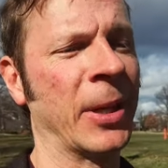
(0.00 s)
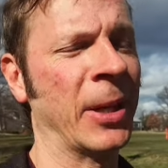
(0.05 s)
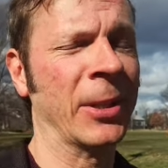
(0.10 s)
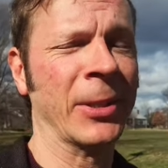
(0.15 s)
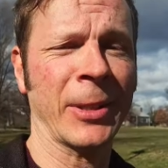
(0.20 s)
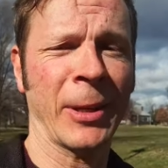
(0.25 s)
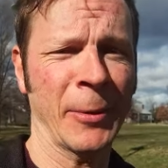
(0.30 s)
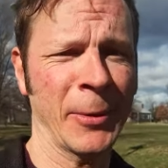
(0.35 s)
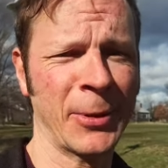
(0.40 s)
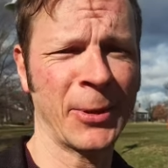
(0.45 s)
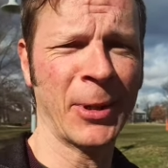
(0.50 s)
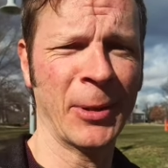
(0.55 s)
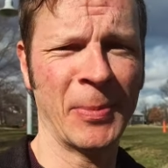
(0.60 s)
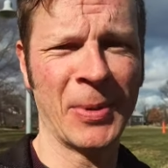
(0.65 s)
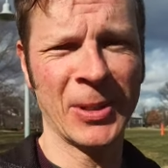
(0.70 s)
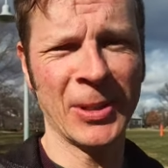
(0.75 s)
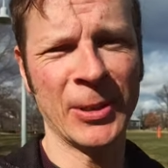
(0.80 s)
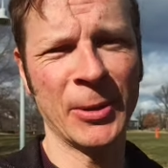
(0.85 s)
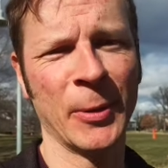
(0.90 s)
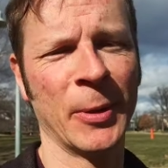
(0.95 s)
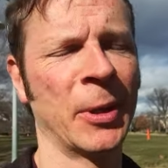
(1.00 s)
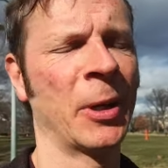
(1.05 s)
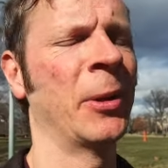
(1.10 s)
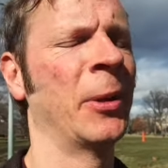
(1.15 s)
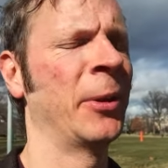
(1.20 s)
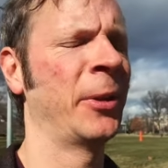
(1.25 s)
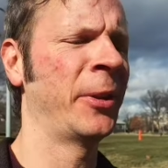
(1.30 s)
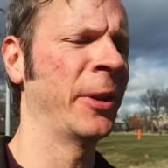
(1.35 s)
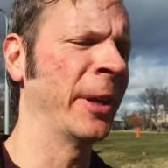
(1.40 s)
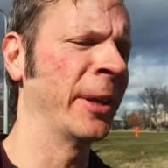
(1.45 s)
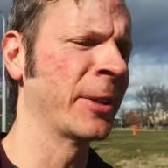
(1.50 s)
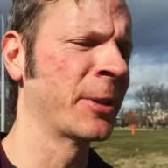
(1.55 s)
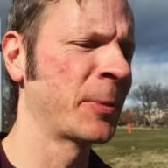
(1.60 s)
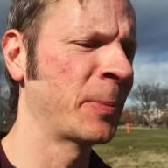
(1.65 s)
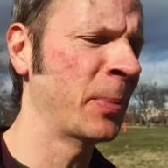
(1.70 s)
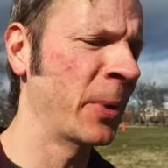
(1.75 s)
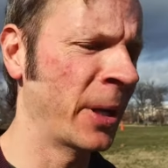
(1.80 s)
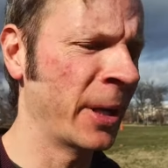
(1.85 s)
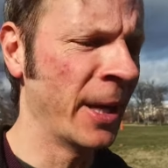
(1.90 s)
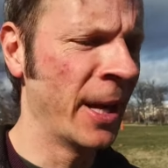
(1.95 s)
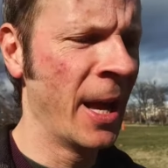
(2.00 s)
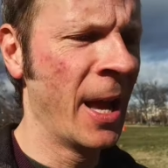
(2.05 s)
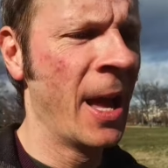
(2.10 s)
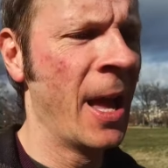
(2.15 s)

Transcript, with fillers: because I was so busy doing other things, but